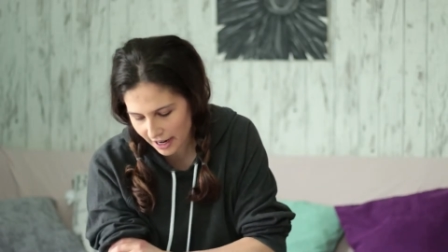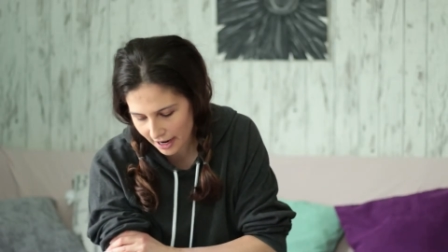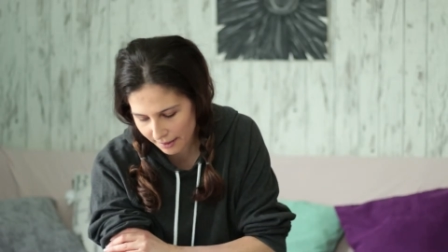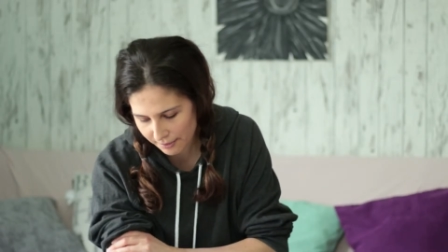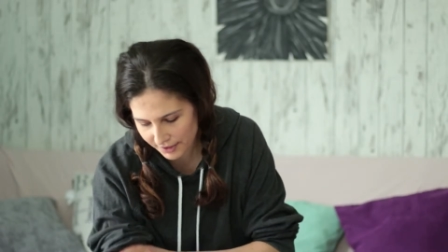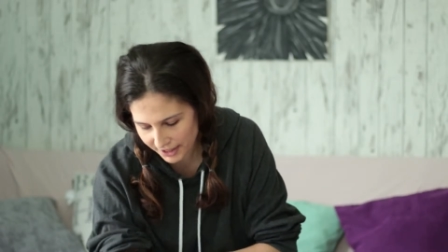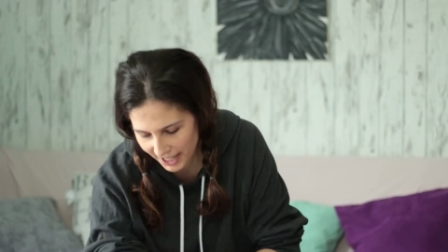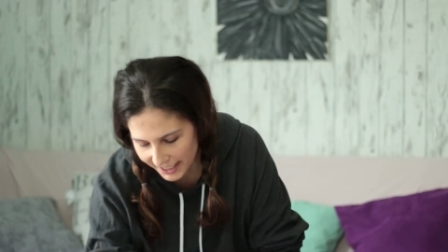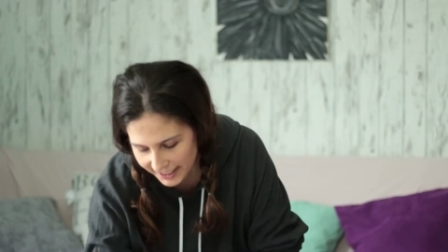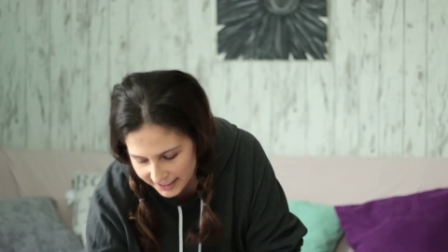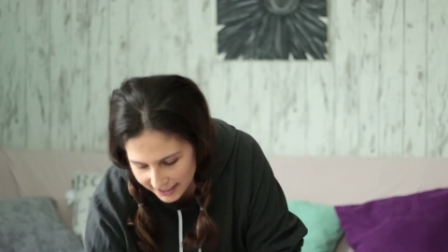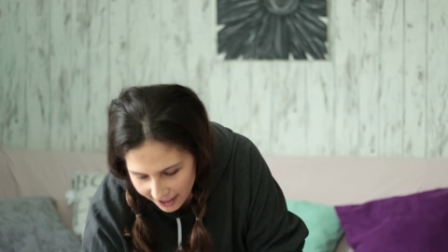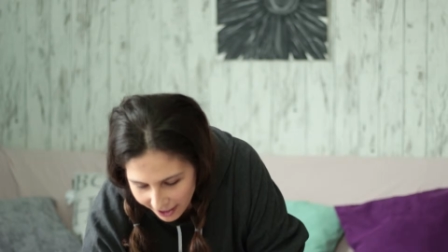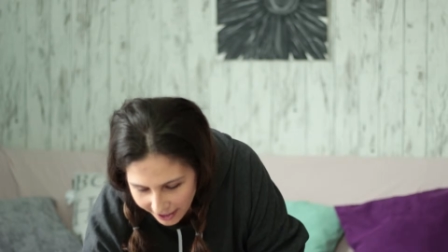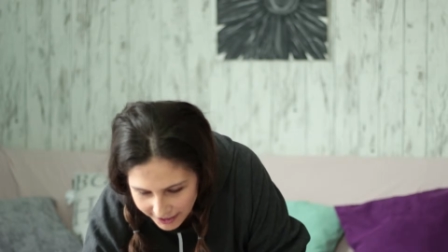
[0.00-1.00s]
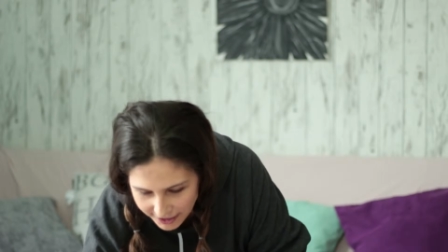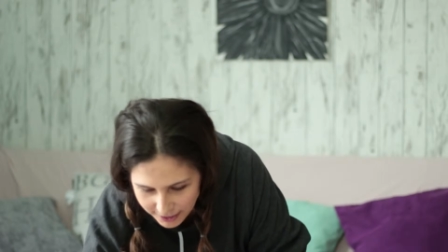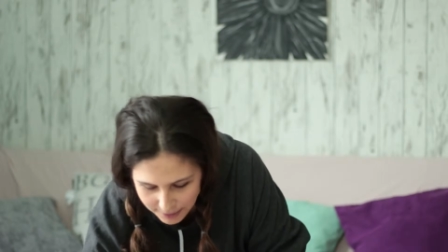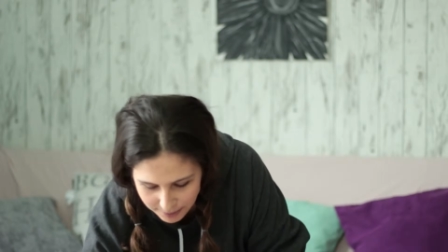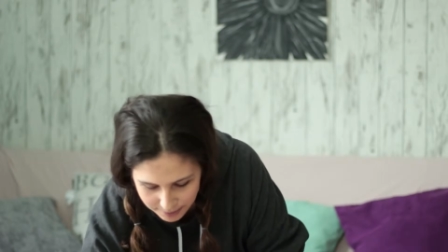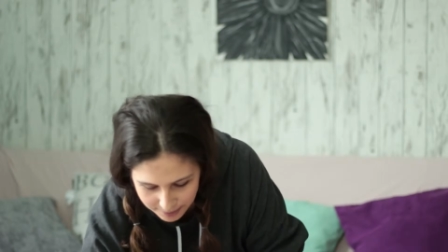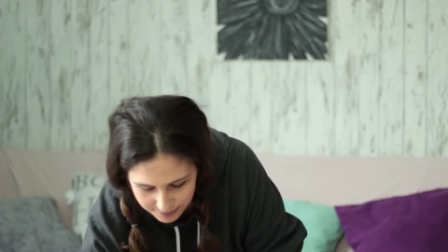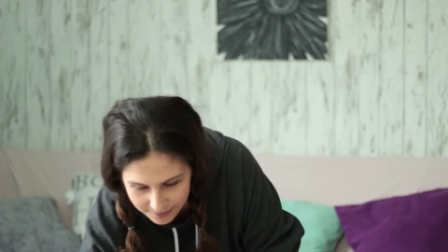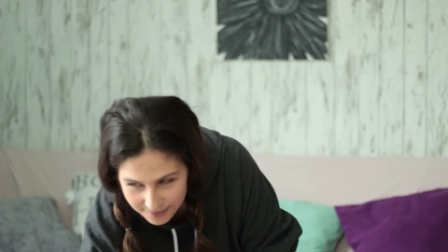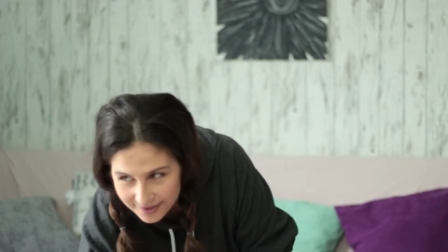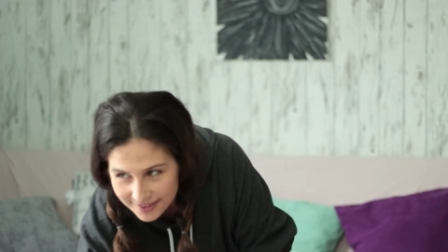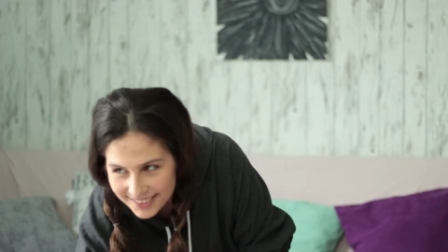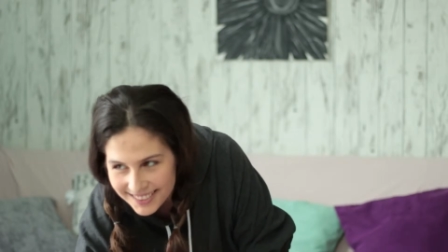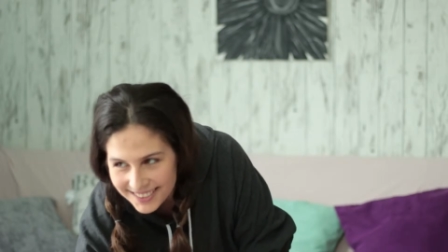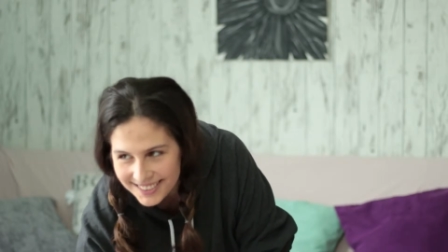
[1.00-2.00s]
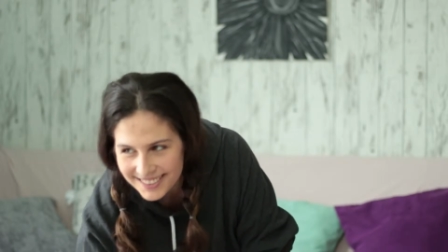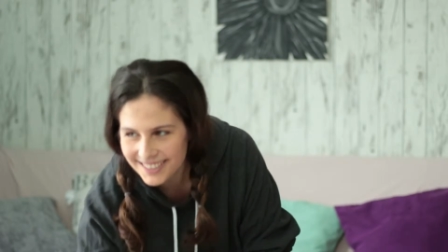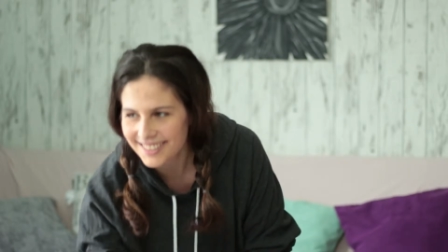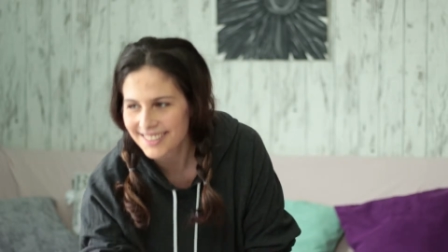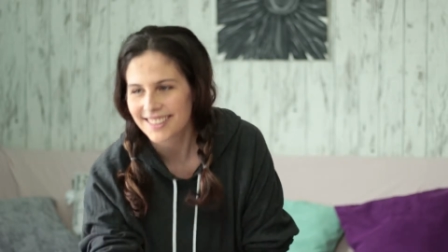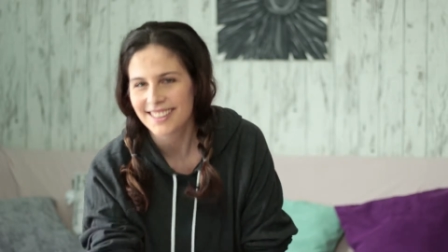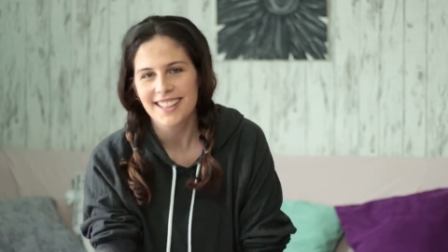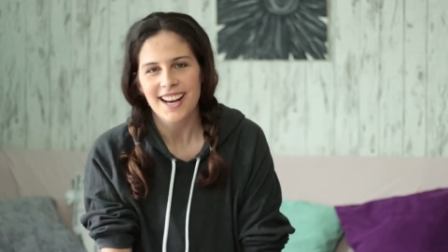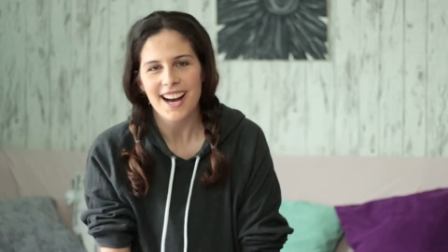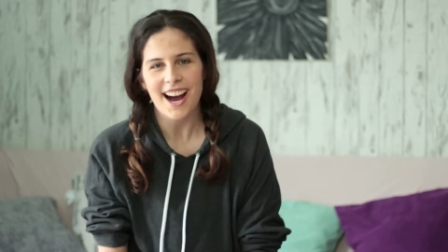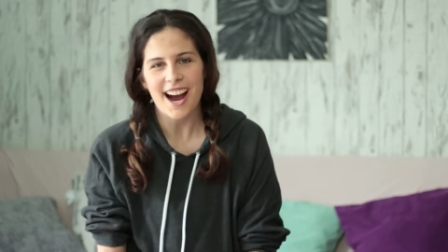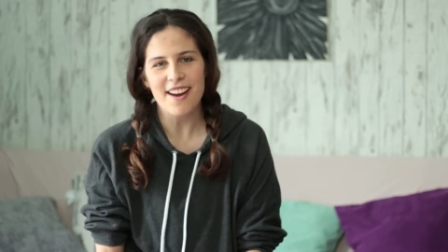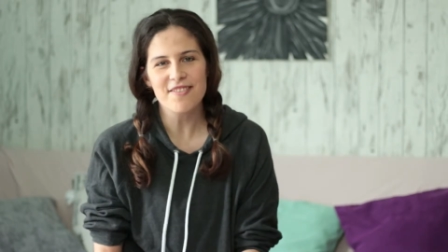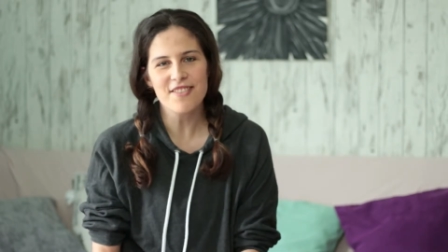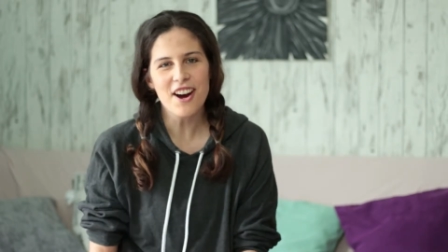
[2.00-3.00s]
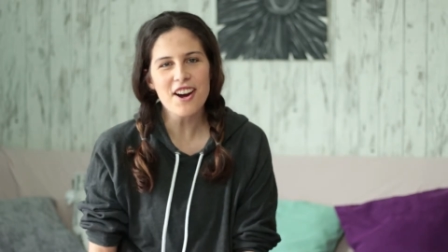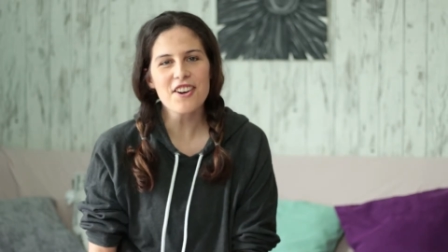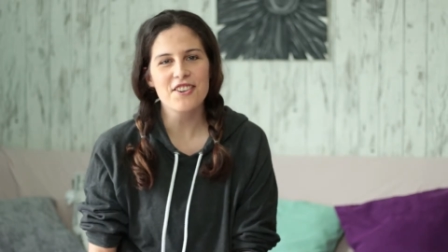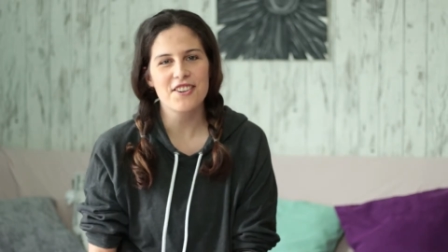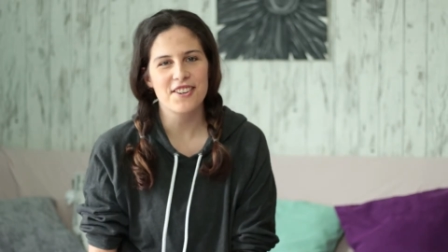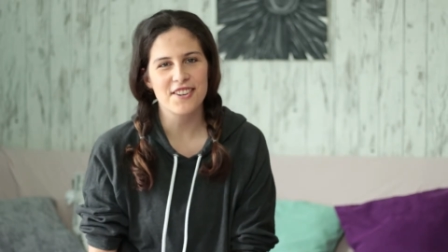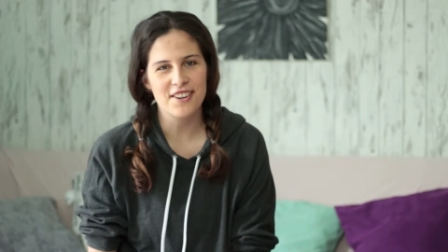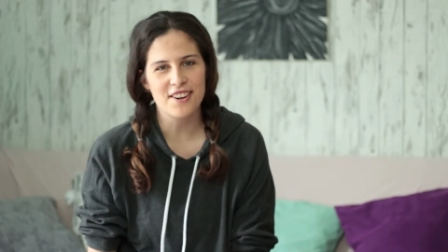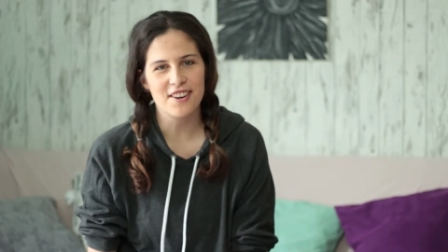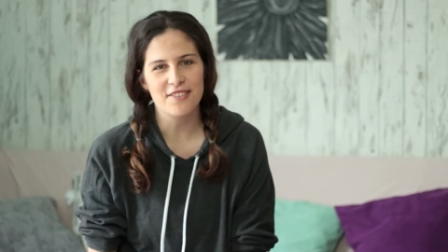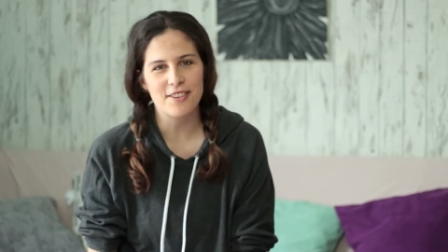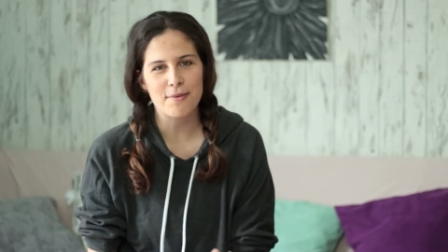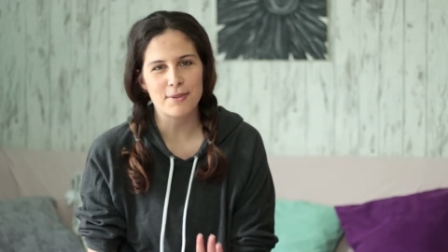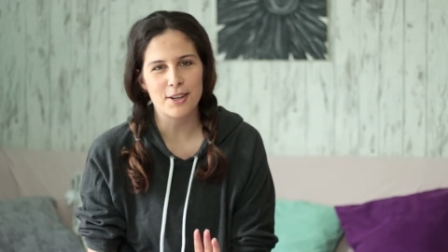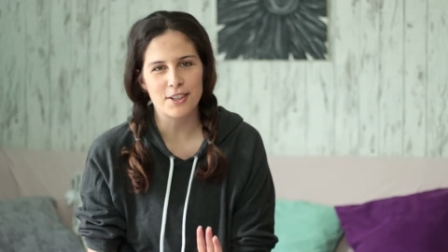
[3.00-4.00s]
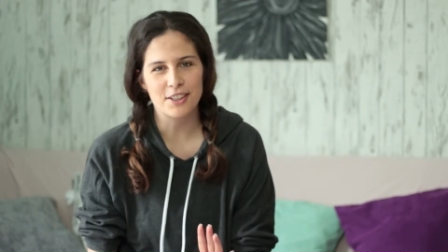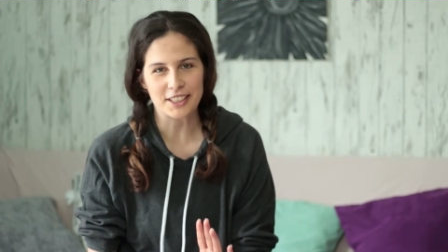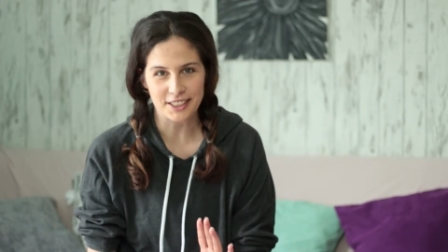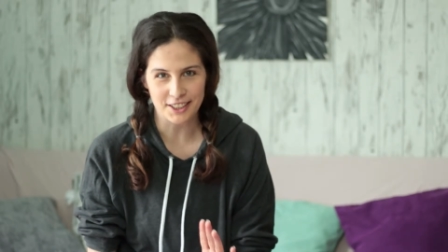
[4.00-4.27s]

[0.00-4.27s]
um, the next item, I'm not sure if I'm going to